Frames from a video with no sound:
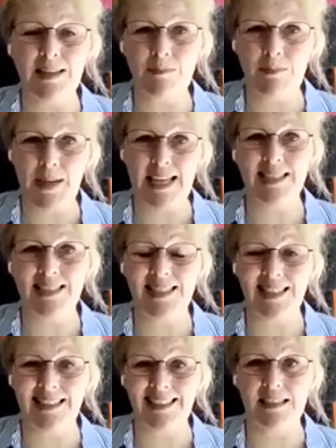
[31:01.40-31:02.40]
embedded
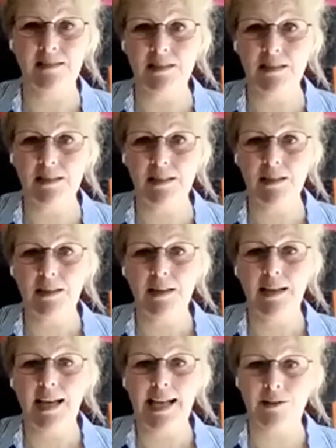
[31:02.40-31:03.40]
in guilt
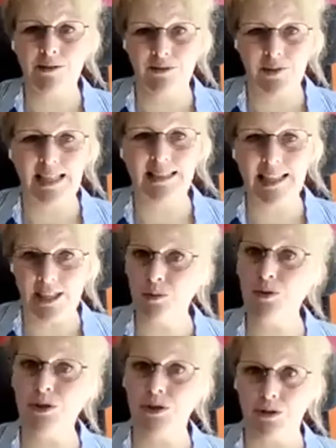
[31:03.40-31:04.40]
and feeling that you
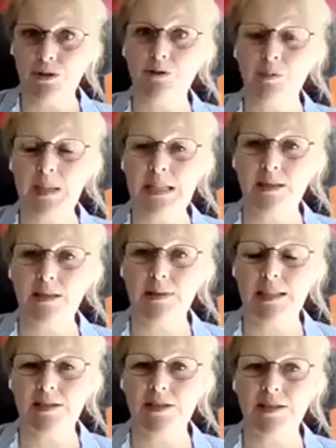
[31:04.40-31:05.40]
should have been
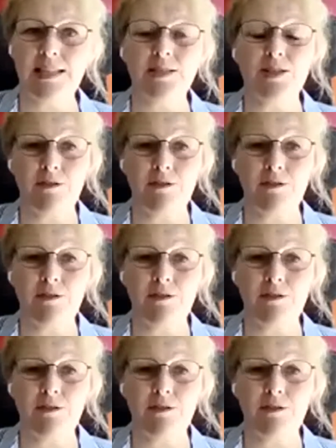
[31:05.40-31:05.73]
doing your studies.